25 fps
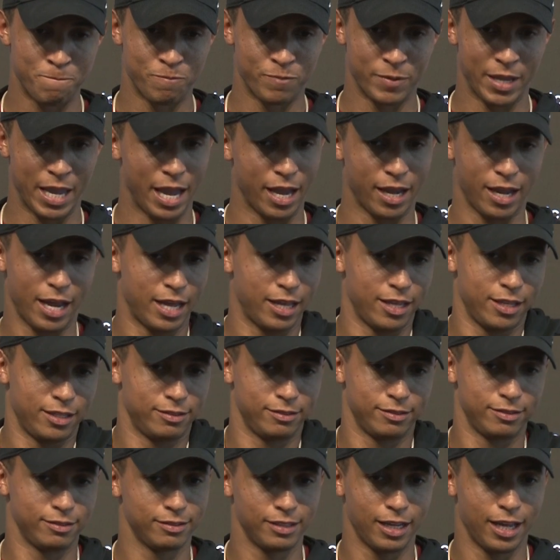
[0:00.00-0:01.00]
yeah,
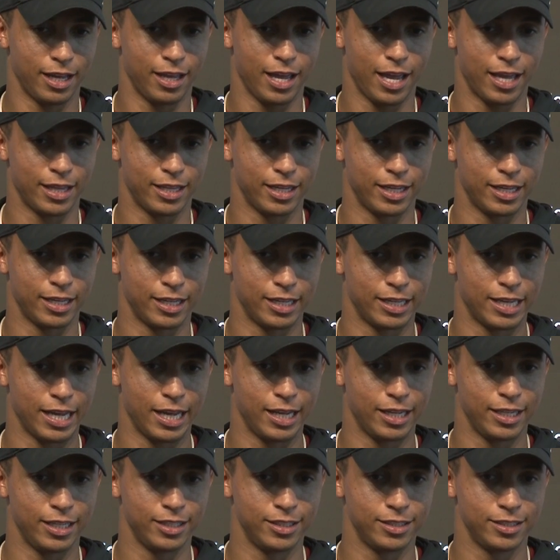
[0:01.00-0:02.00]
at, at, the end of the
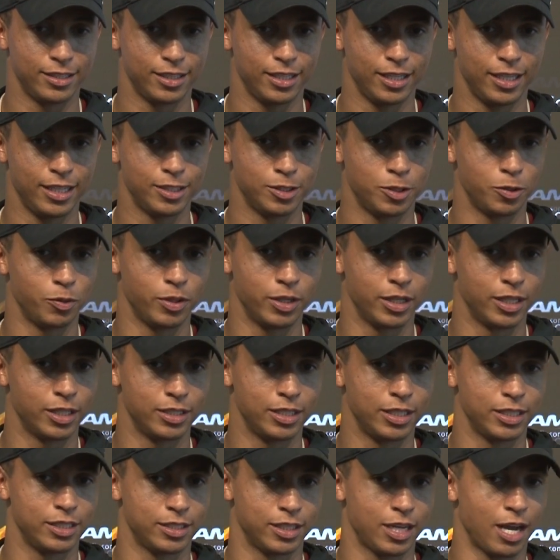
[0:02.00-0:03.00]
day, he's he's who he
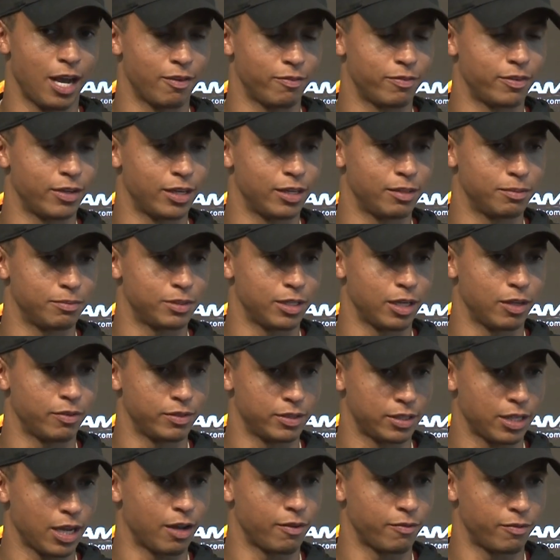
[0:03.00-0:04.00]
is. He's confident in himself.
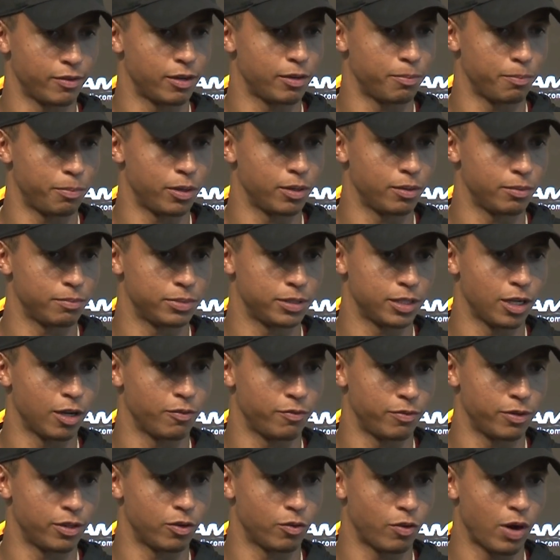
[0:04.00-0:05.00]
He's confident in putting
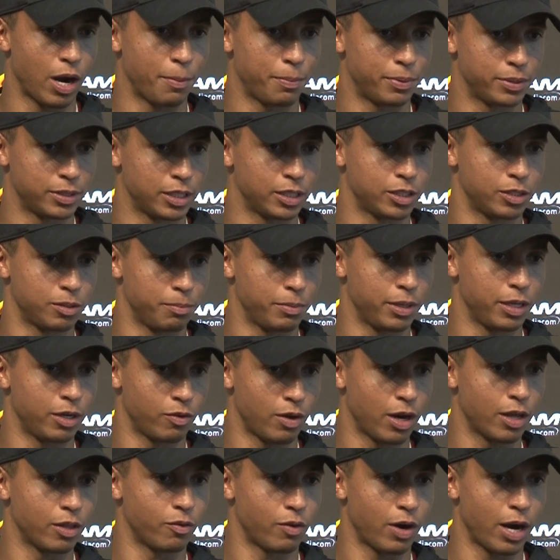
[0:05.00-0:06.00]
himself in the right position, being
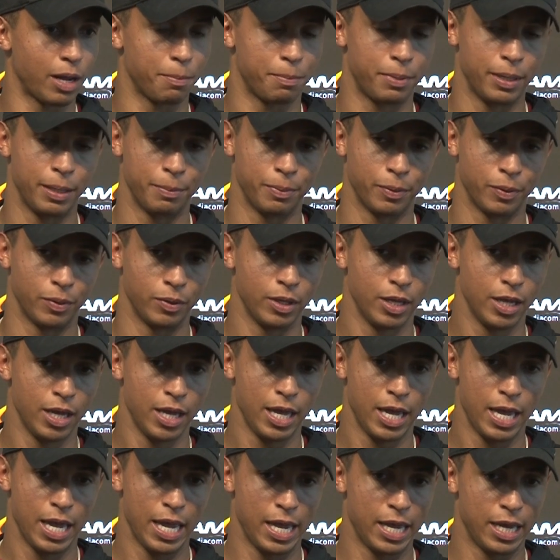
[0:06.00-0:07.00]
around the right people,
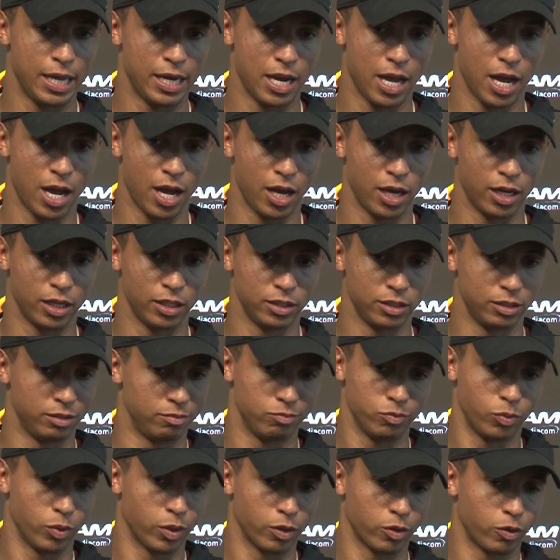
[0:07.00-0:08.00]
and uh,
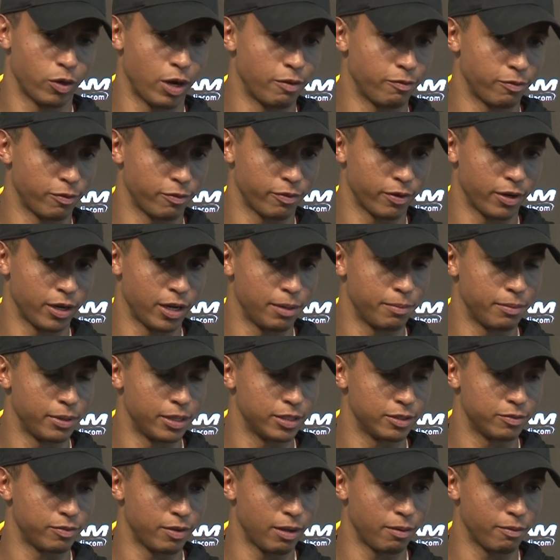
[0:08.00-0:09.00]
we're grateful for him and
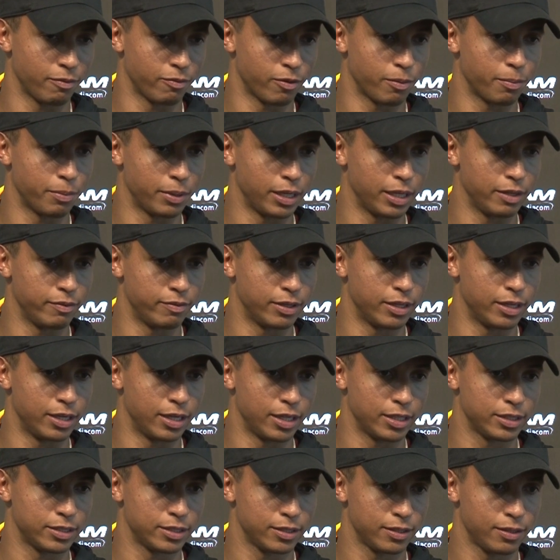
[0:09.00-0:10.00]
his family for believing in
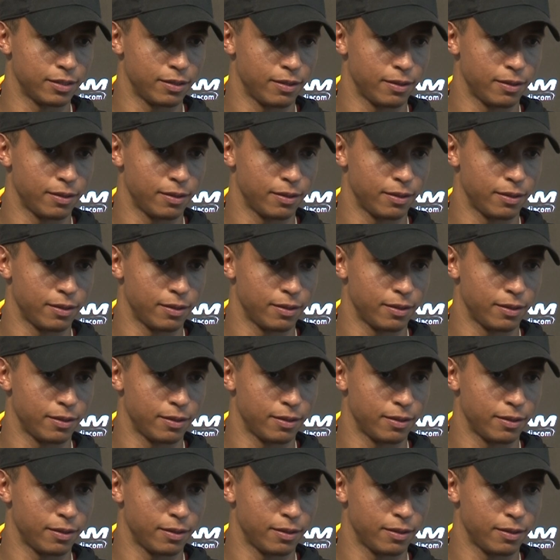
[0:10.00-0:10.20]
us.